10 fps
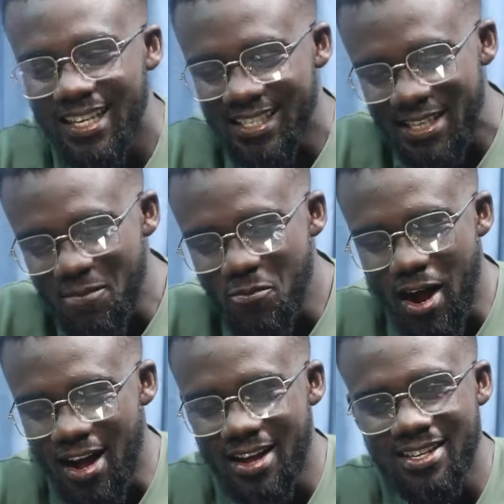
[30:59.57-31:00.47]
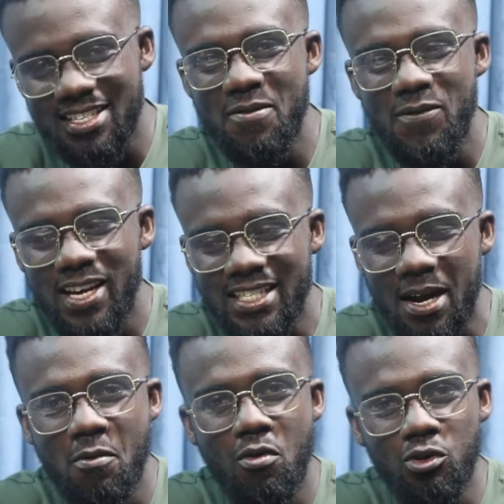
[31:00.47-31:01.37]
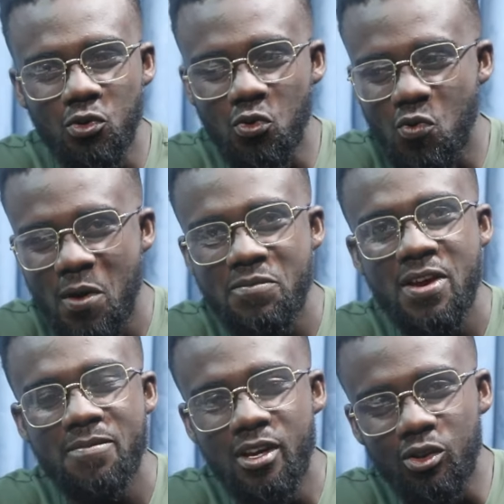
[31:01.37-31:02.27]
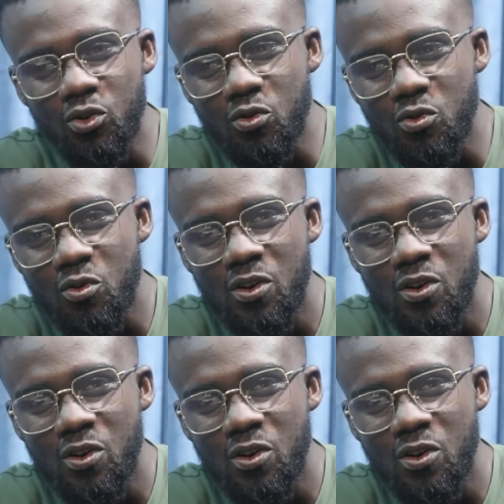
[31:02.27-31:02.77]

And somewhere, some flexible bosso, will be a beer so.